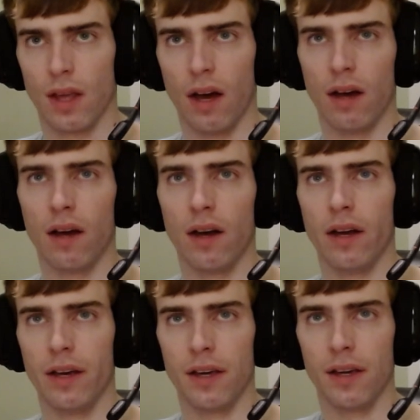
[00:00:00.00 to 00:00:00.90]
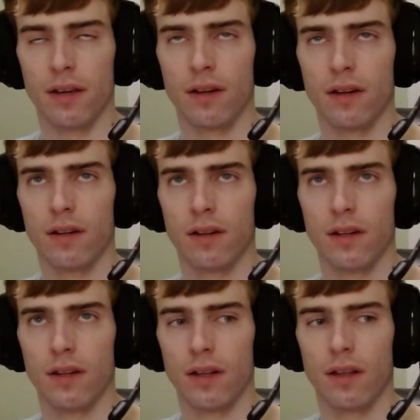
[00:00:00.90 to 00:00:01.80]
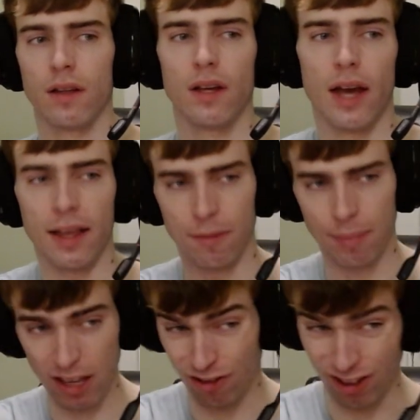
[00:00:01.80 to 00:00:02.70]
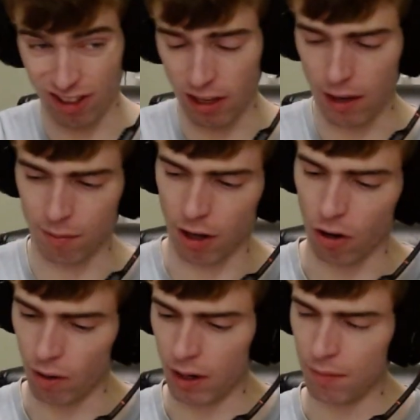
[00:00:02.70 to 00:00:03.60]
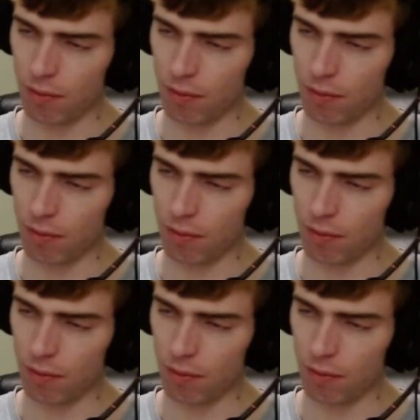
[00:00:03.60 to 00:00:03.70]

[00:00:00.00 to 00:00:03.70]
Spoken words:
I had the Patriots game going,